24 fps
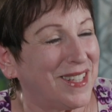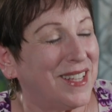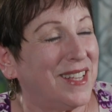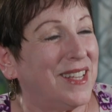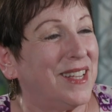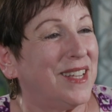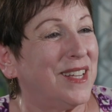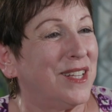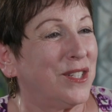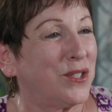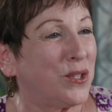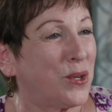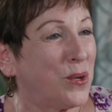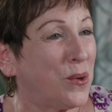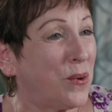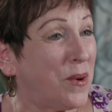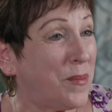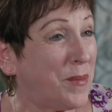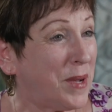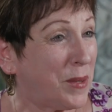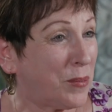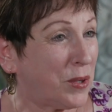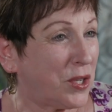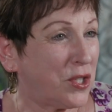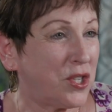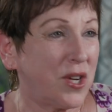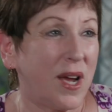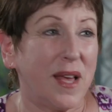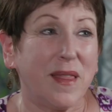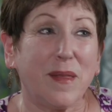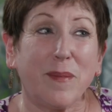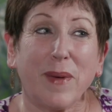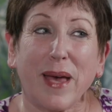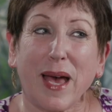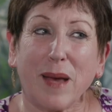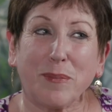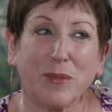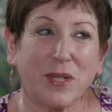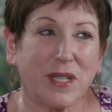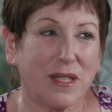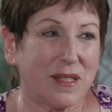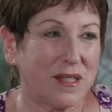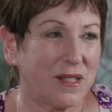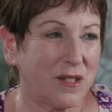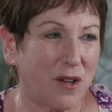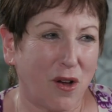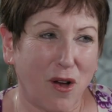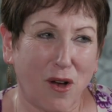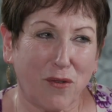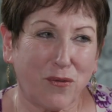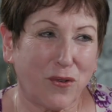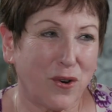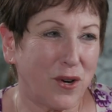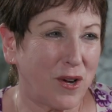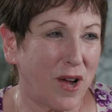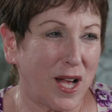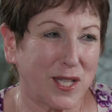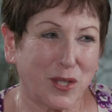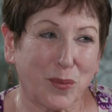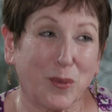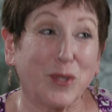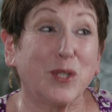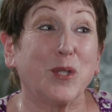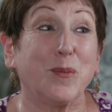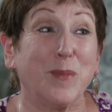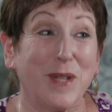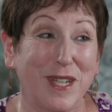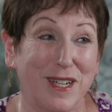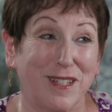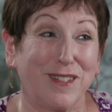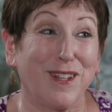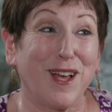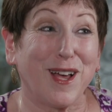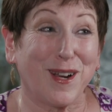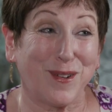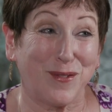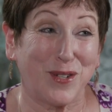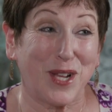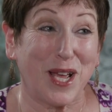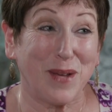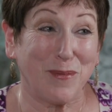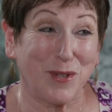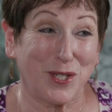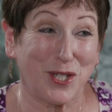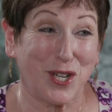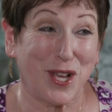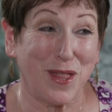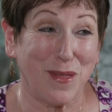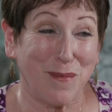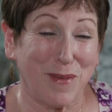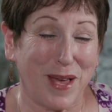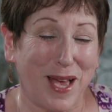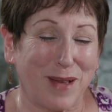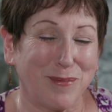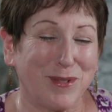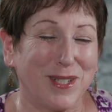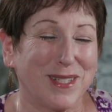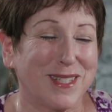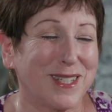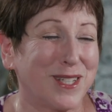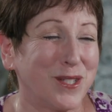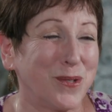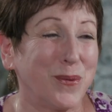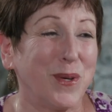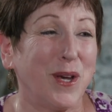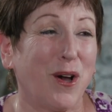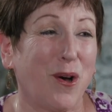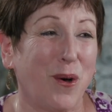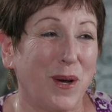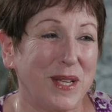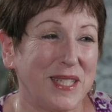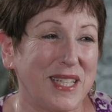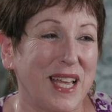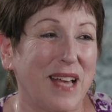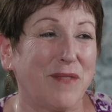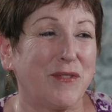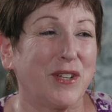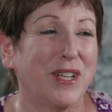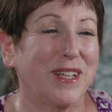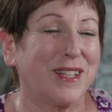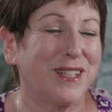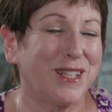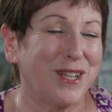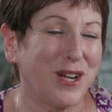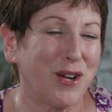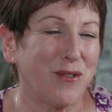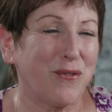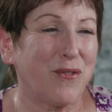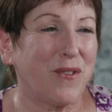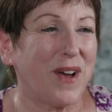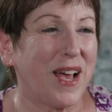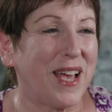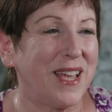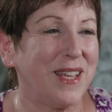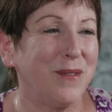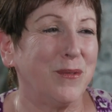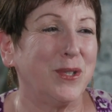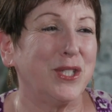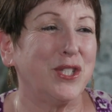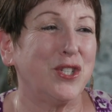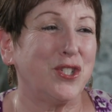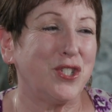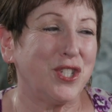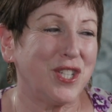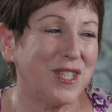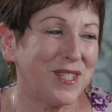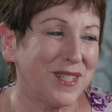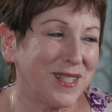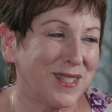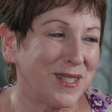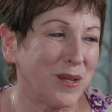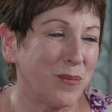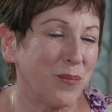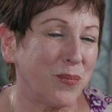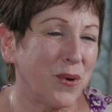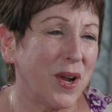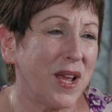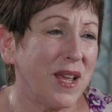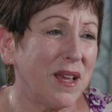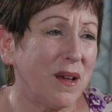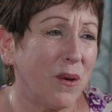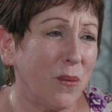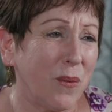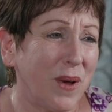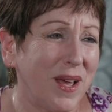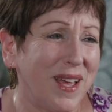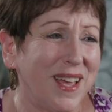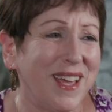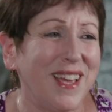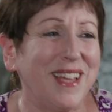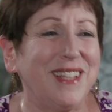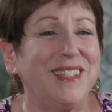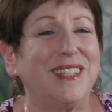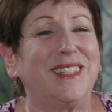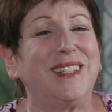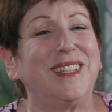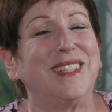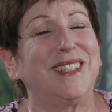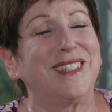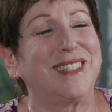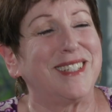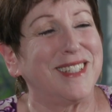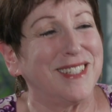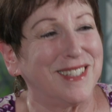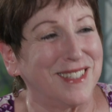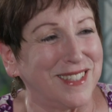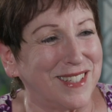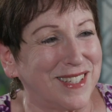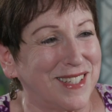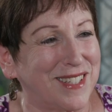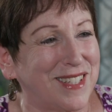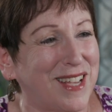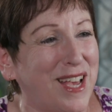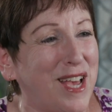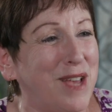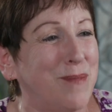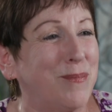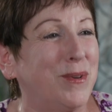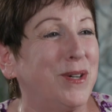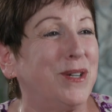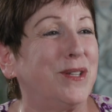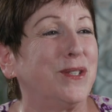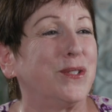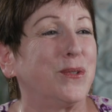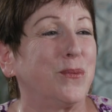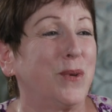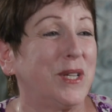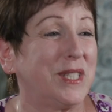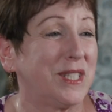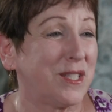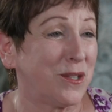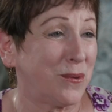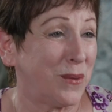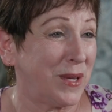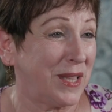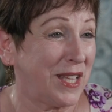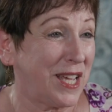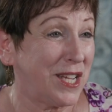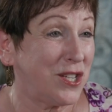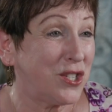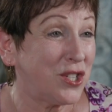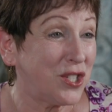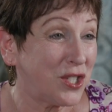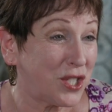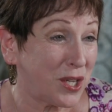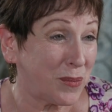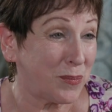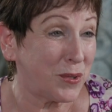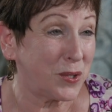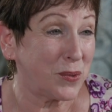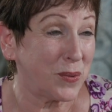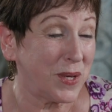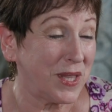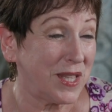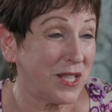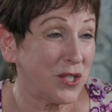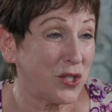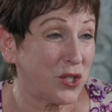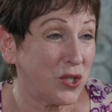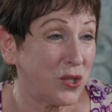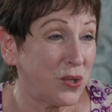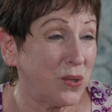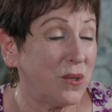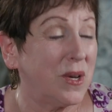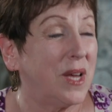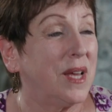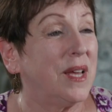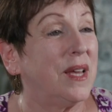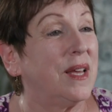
Mm. So you remember, John the Baptist, all four Gospels spend a lot of time on John the Baptist because right. we always have to clarify was Jesus a breakaway? Did he steal disciples? What's the relationship between these two?